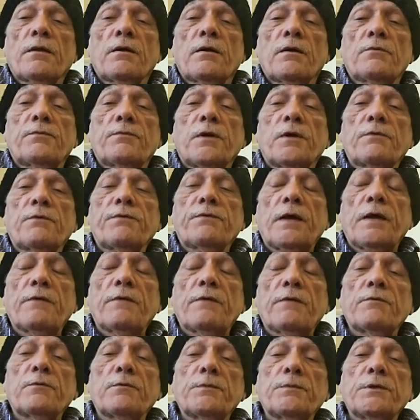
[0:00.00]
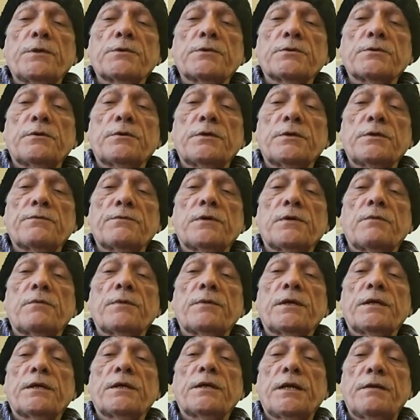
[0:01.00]
for 5 rupees only
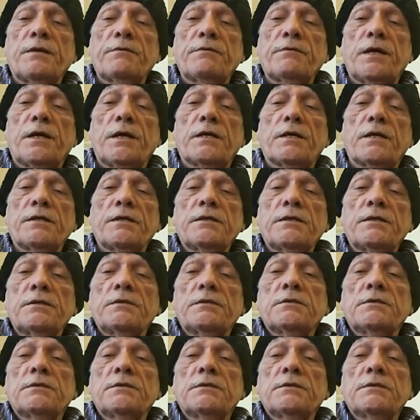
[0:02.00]
from a graveyard.